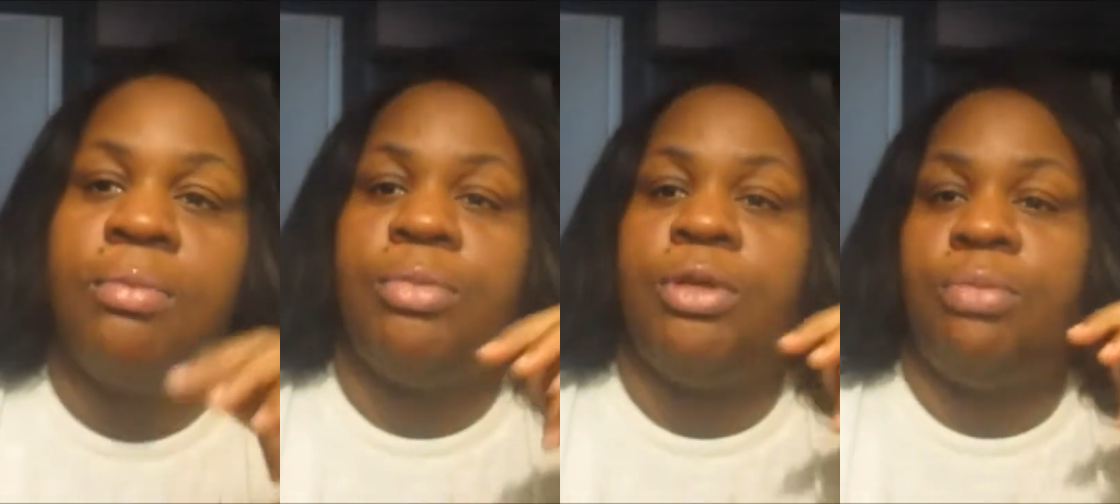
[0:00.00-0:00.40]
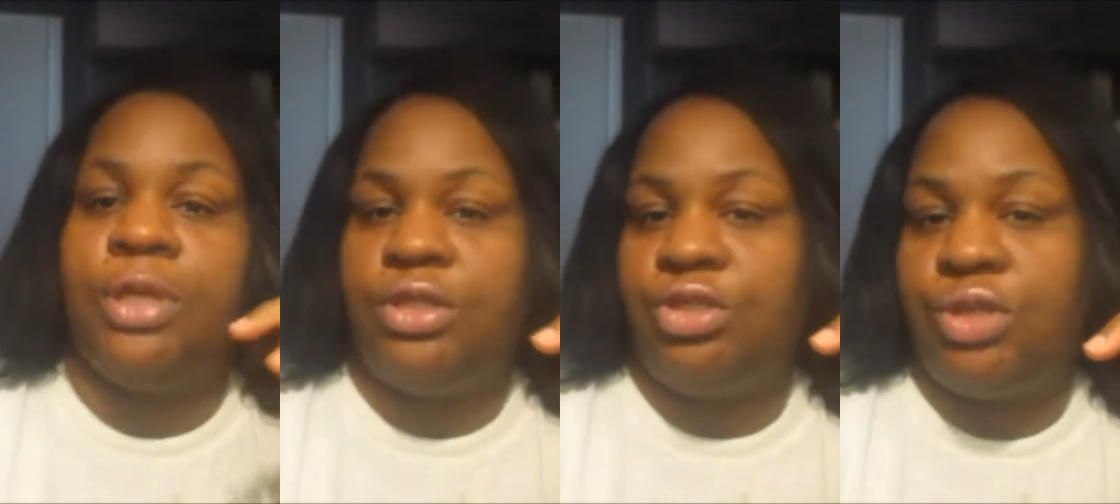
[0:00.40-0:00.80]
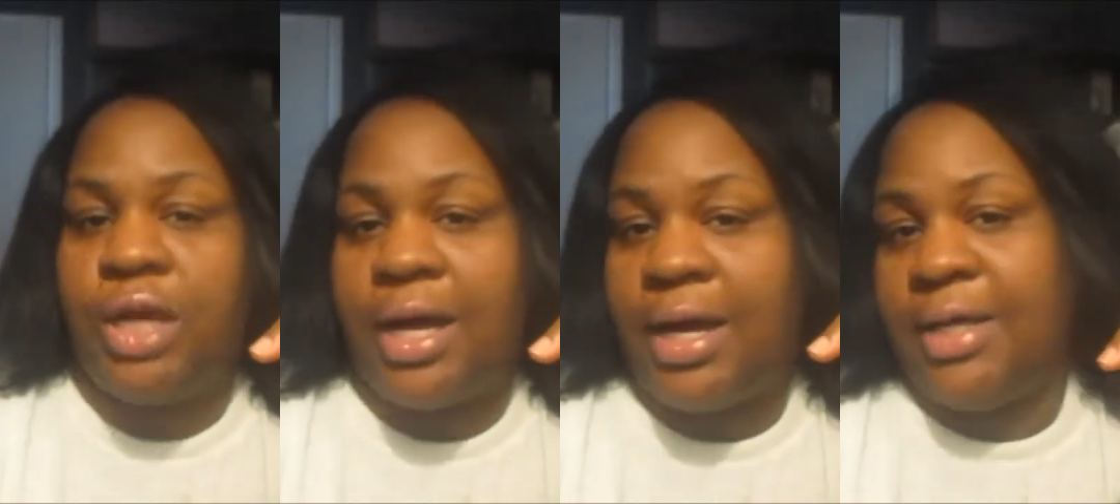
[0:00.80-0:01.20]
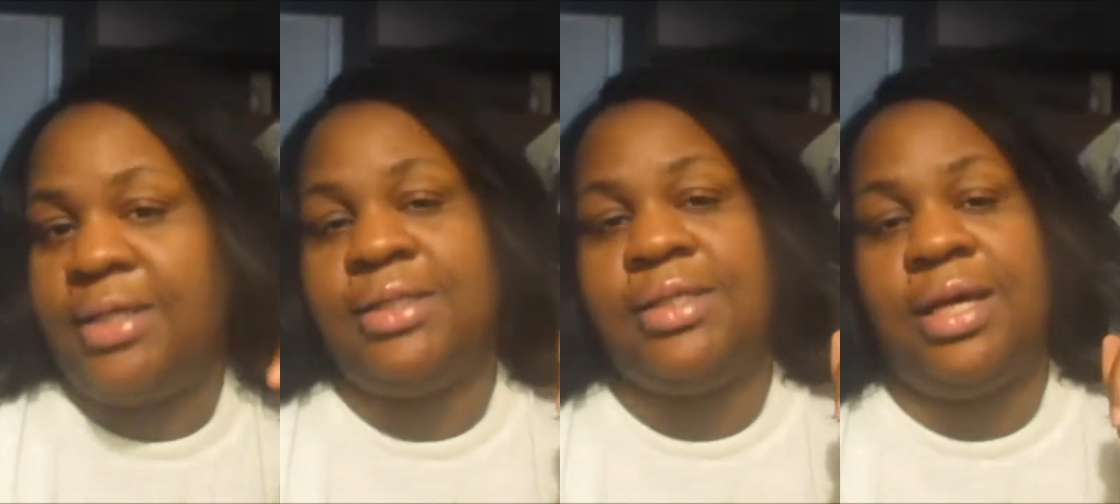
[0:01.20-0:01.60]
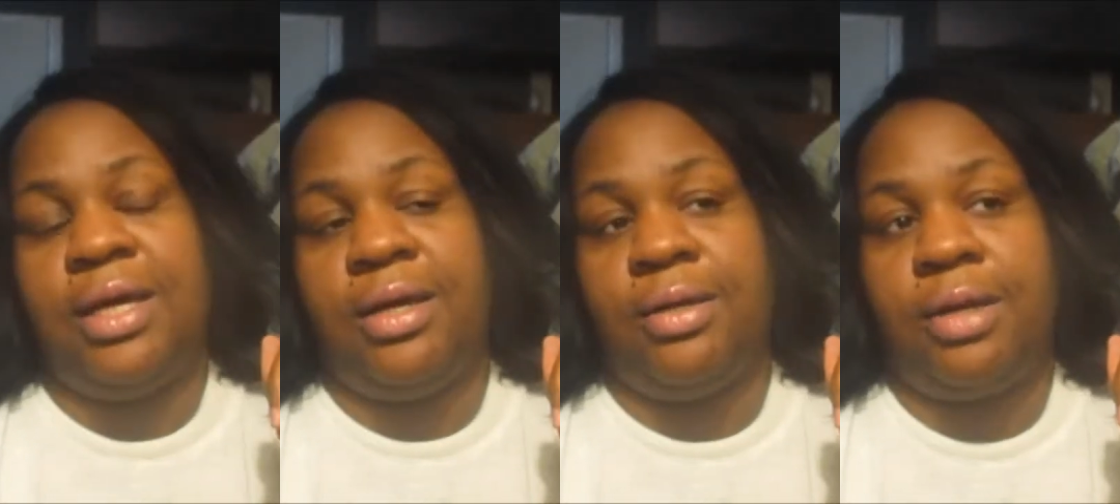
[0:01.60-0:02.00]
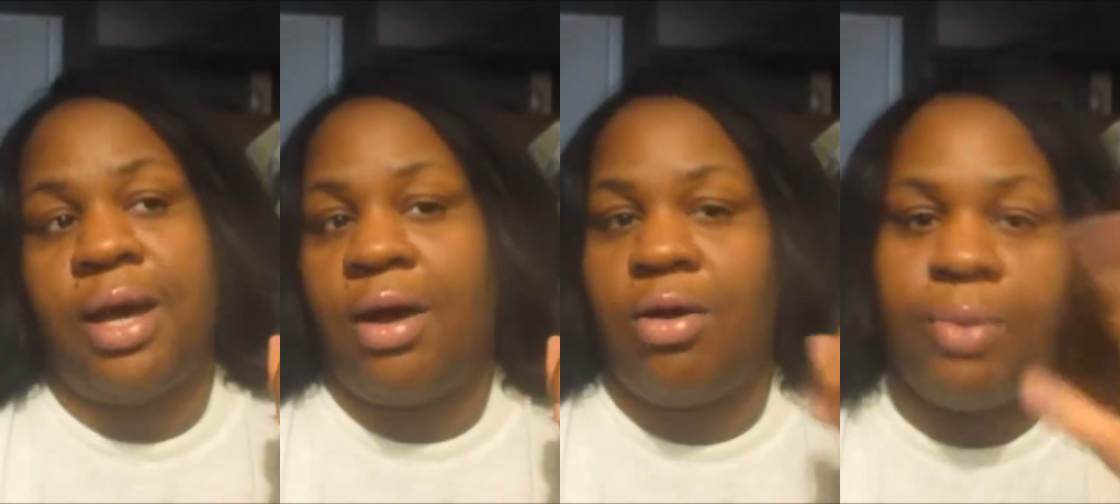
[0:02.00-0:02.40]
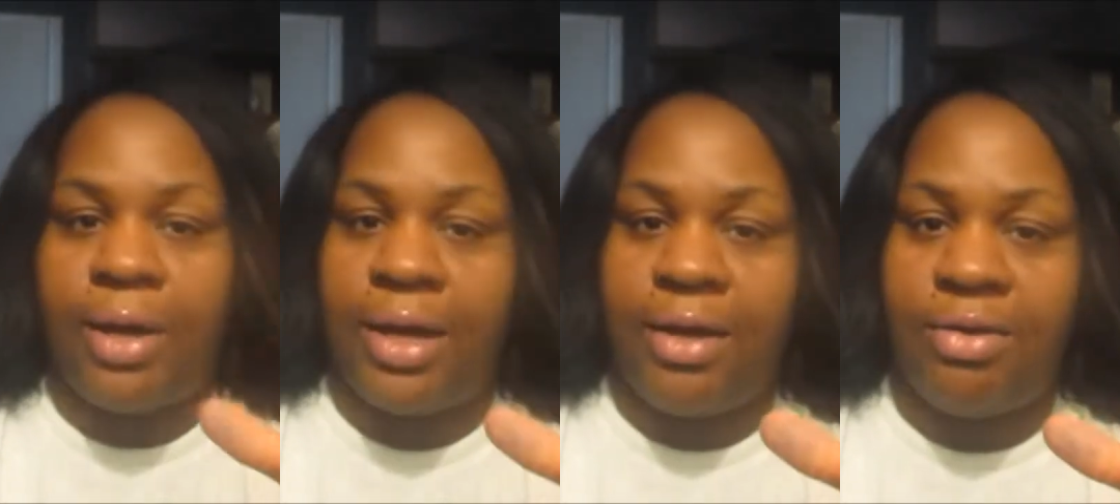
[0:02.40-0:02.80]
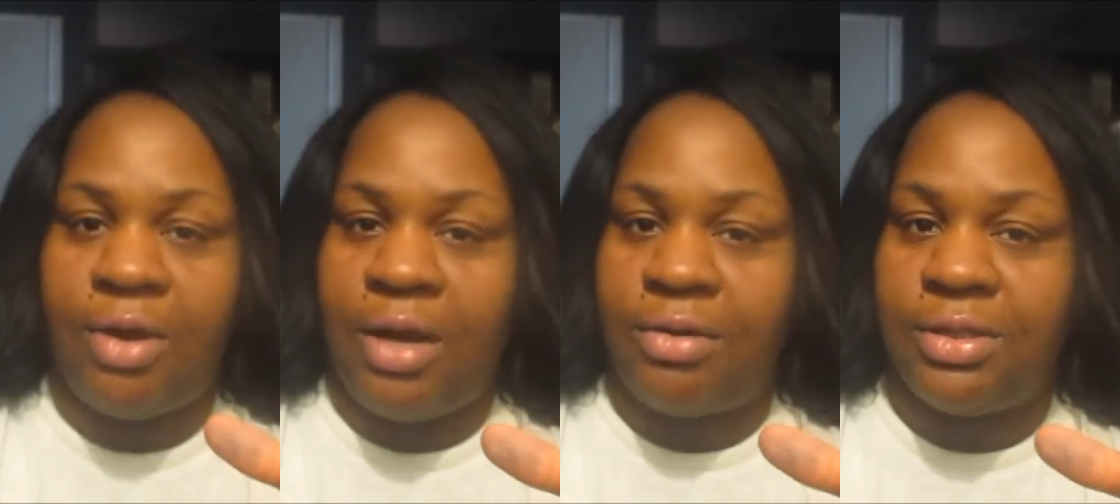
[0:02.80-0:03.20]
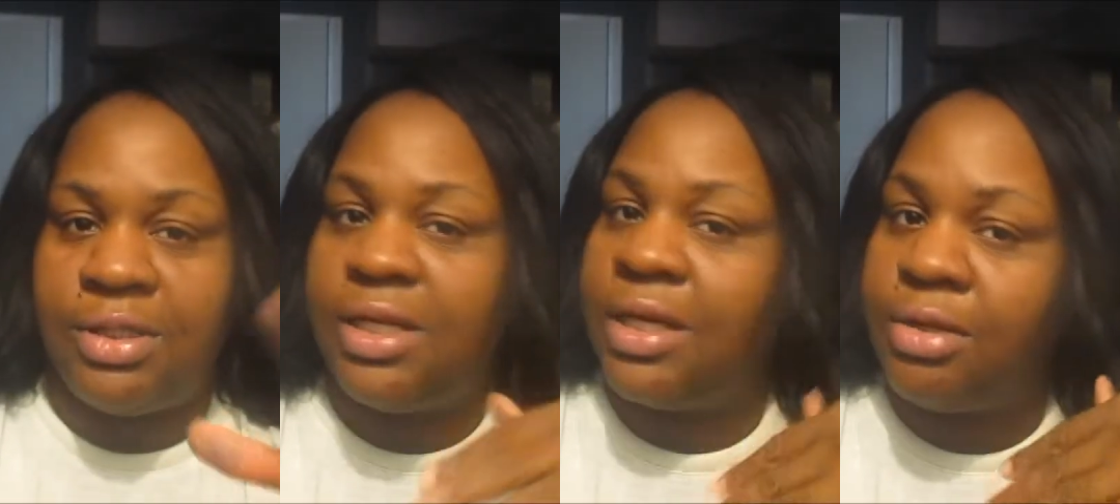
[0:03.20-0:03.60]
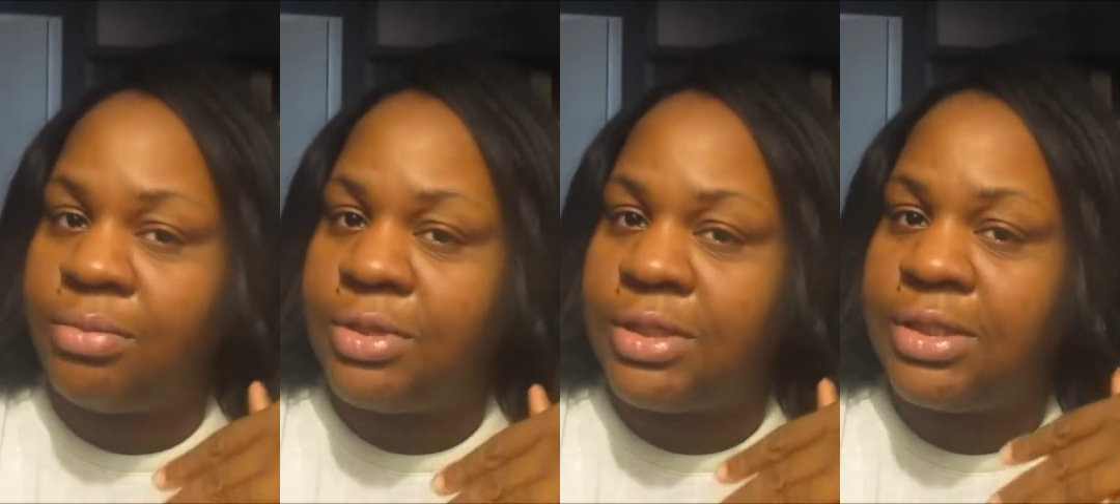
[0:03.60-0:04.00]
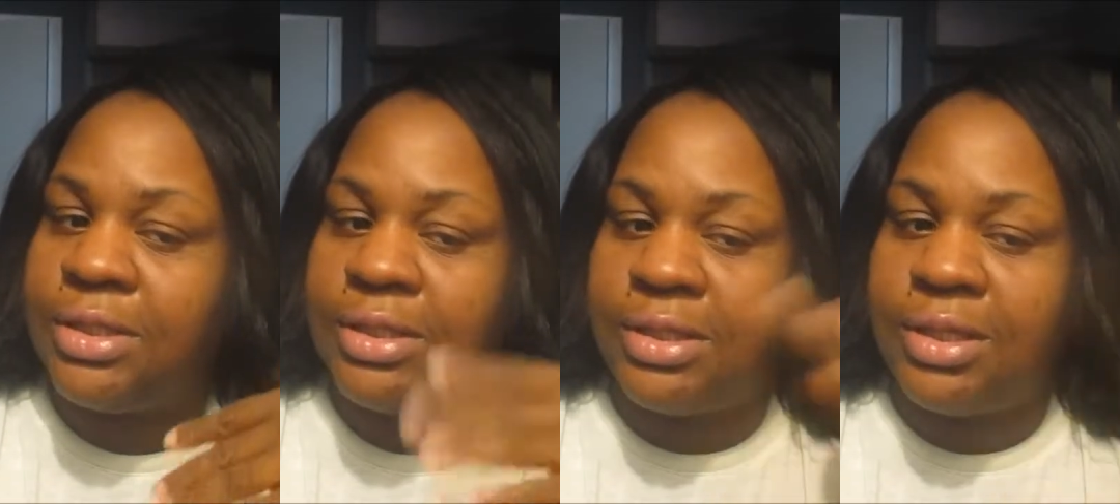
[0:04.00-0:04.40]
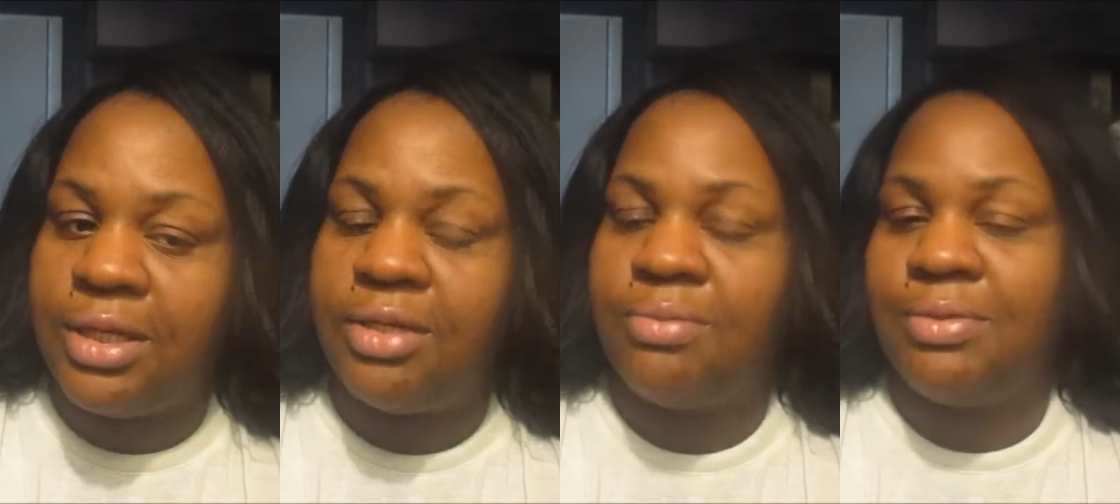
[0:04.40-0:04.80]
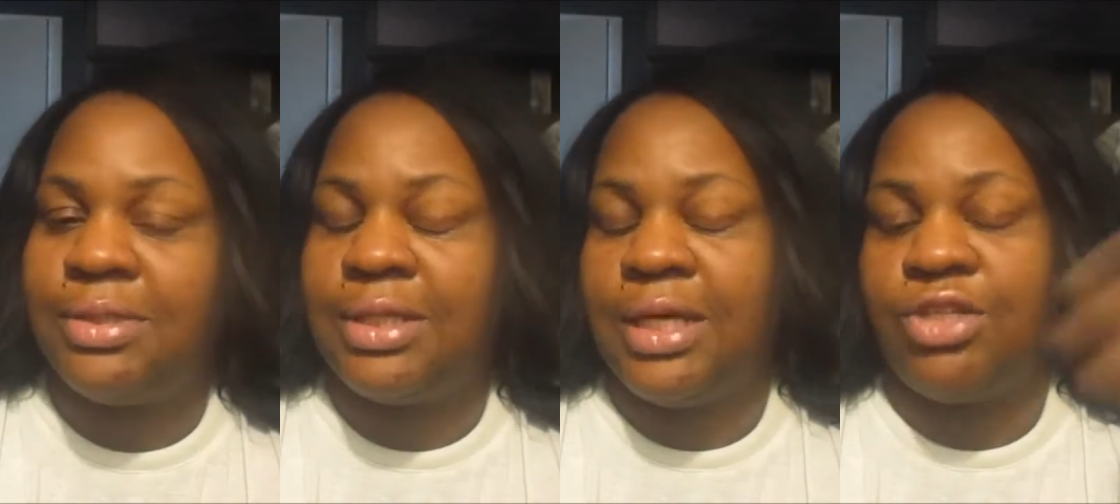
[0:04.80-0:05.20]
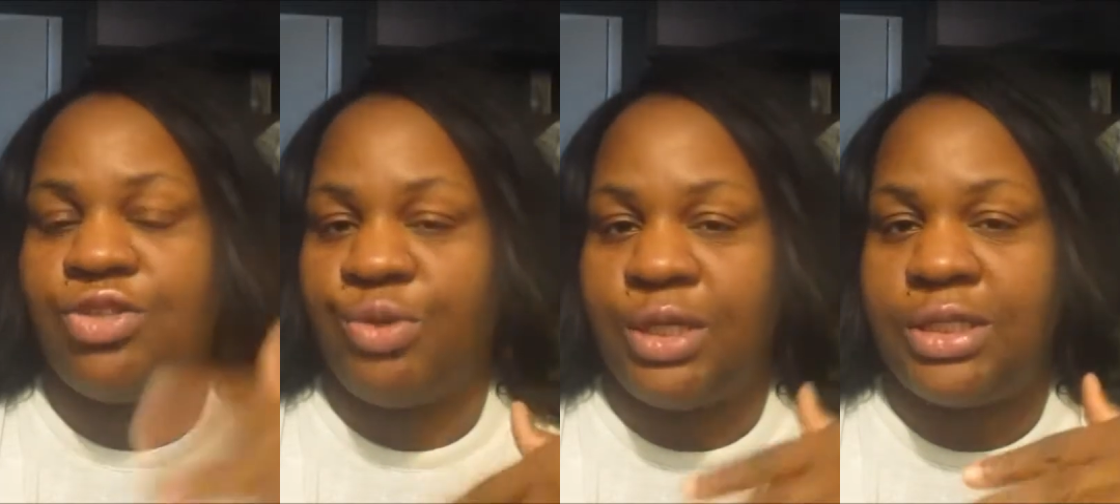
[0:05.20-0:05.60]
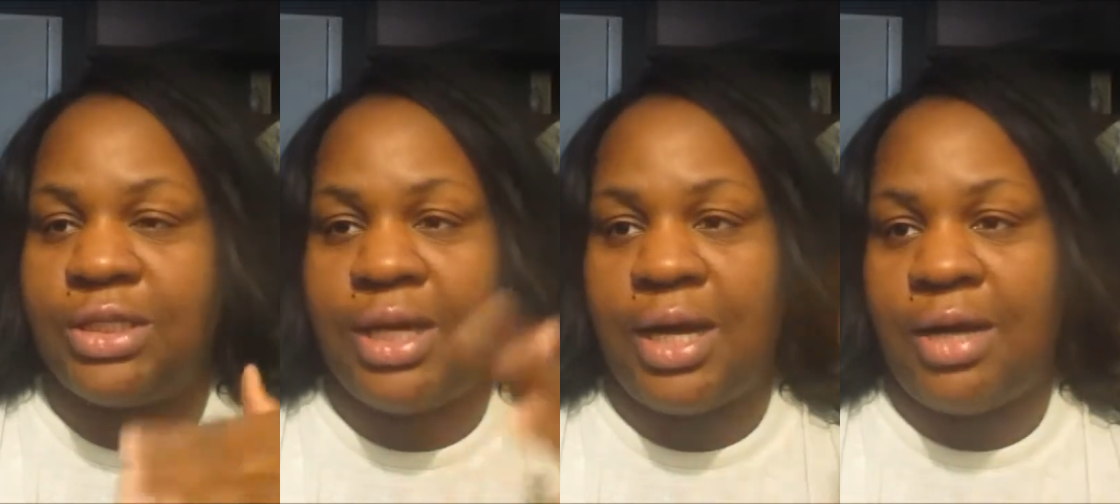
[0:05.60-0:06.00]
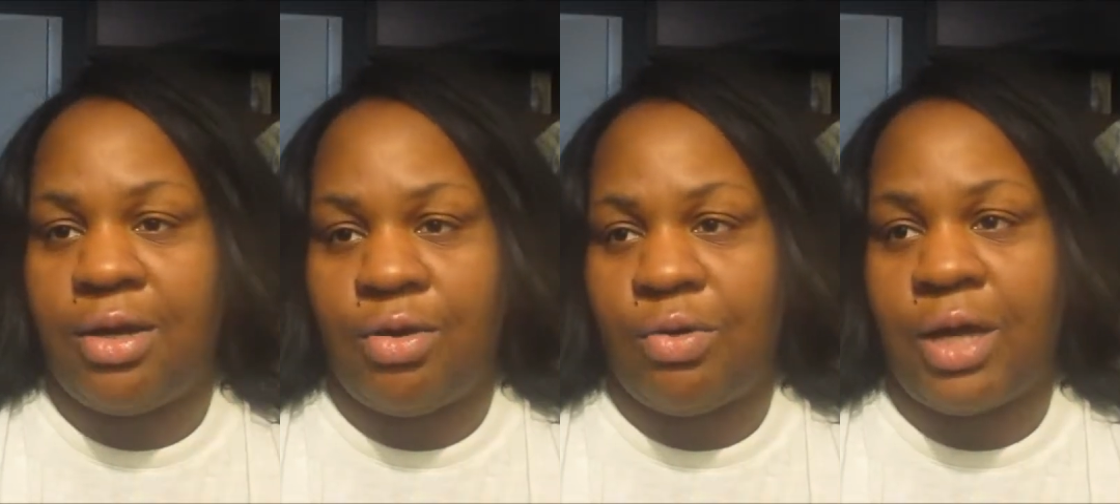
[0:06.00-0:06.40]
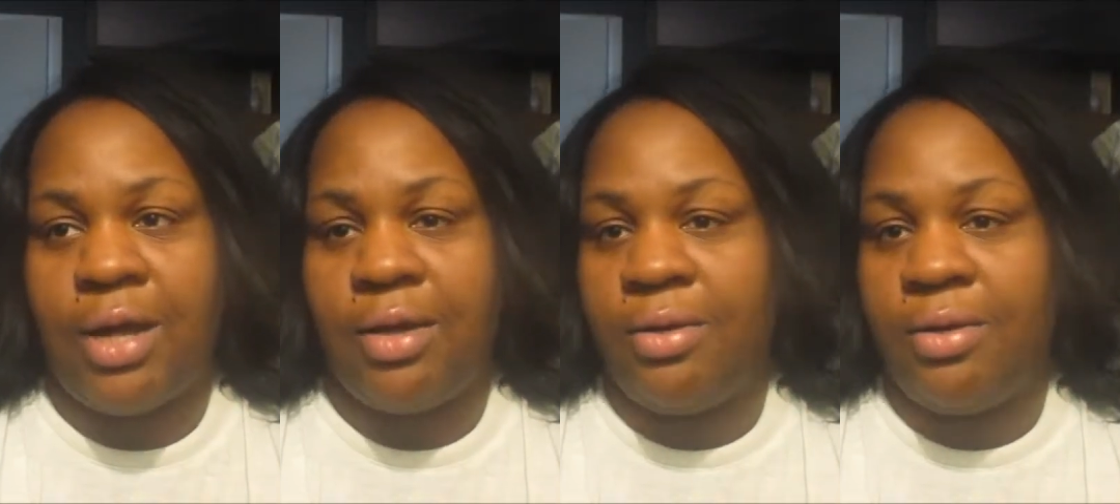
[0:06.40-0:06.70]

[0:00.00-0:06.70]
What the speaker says: Be blessed, you guys, and I hope I got you all the tips and tricks that I know. Like,